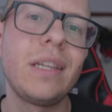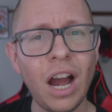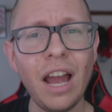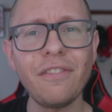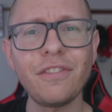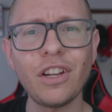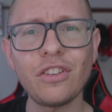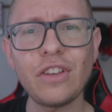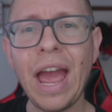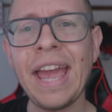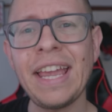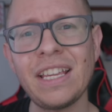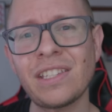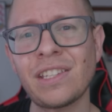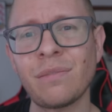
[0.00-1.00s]
I have no
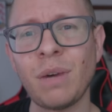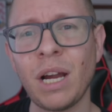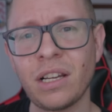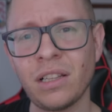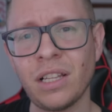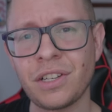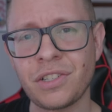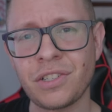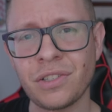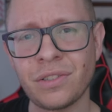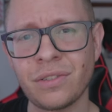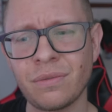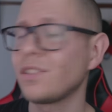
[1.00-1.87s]
A's in my collection.